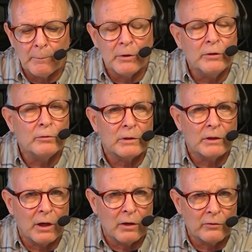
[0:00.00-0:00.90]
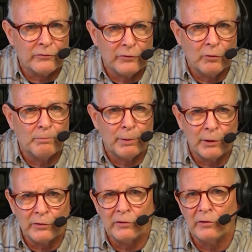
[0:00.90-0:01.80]
You can also
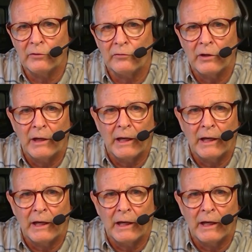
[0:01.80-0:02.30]
purchase